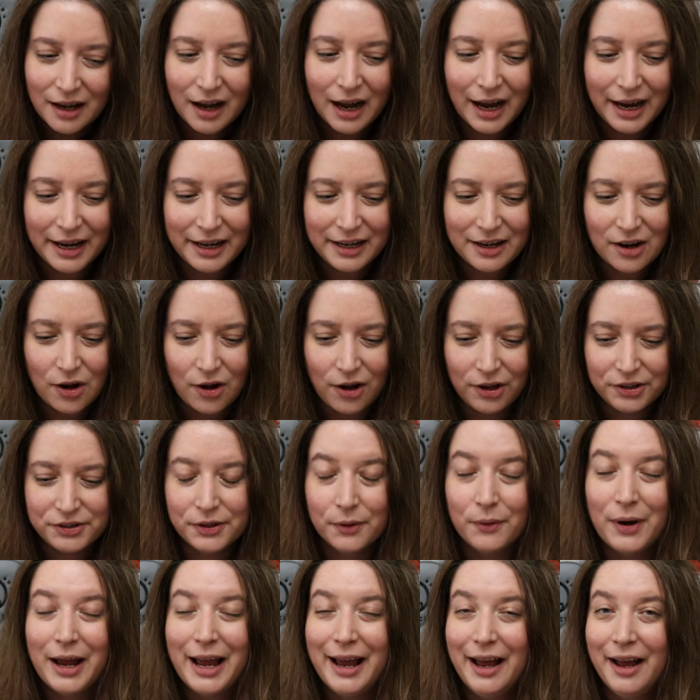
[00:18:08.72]
I
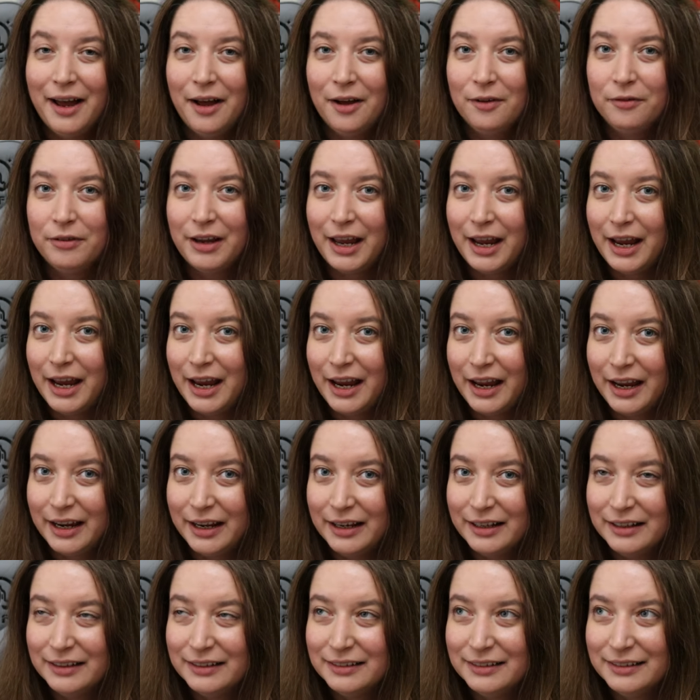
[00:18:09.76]
also have
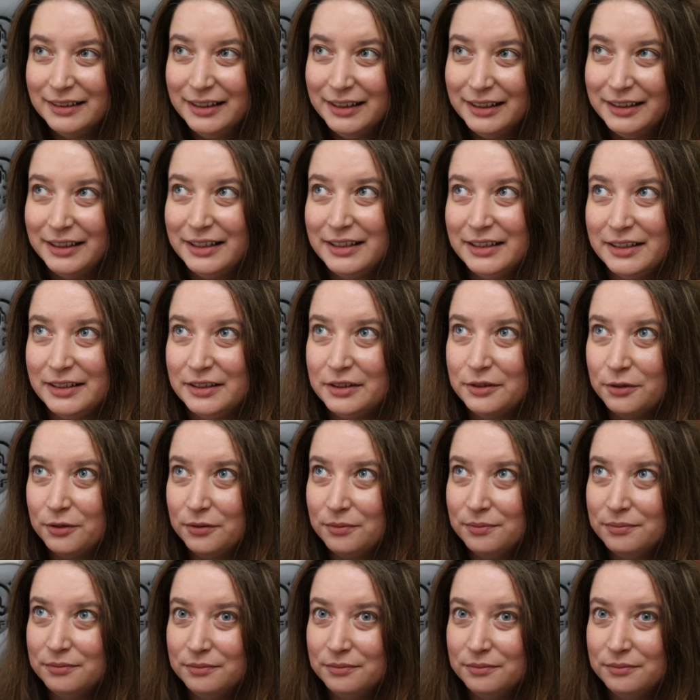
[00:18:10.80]
this is